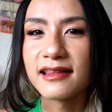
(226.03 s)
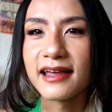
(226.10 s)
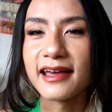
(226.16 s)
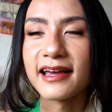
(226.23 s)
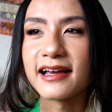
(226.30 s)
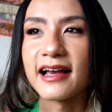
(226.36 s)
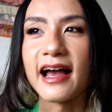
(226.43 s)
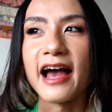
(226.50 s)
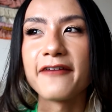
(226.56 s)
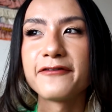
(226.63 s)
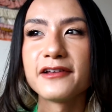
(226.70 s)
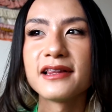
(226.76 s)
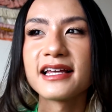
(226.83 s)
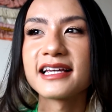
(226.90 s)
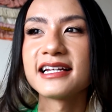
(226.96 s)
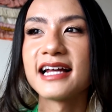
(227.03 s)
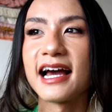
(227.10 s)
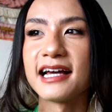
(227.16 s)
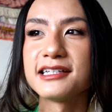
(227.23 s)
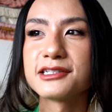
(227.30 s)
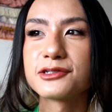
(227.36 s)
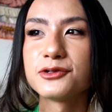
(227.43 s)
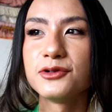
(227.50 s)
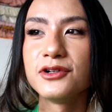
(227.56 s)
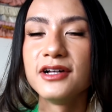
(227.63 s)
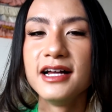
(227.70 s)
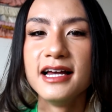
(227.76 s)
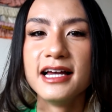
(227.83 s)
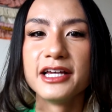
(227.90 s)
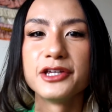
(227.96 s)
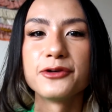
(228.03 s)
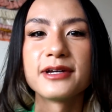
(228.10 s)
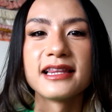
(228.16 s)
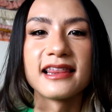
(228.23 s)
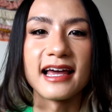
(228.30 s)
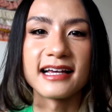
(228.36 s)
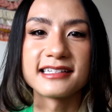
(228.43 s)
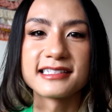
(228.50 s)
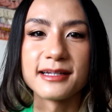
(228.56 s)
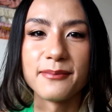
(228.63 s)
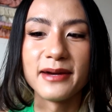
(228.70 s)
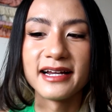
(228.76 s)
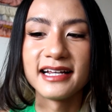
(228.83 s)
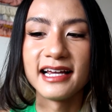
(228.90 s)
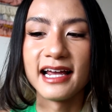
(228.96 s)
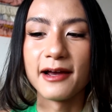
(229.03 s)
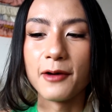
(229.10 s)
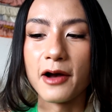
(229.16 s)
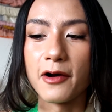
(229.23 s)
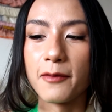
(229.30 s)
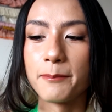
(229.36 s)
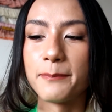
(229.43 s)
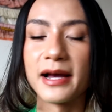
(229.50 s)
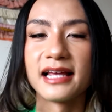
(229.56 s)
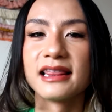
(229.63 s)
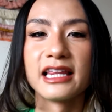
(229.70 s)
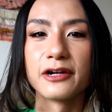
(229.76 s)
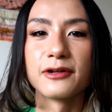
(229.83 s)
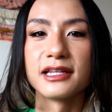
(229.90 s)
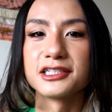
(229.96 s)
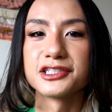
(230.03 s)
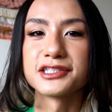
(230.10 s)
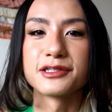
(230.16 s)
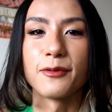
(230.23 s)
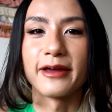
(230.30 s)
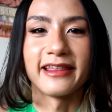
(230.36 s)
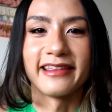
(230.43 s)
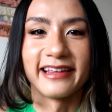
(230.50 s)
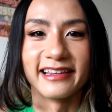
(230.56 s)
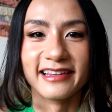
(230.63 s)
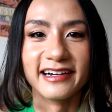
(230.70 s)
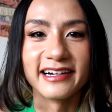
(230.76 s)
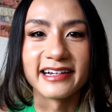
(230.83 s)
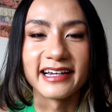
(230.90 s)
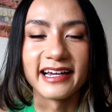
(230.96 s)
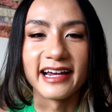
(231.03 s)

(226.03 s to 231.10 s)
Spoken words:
Like, I feel like in high school, you can like somebody by literally just the way that they look,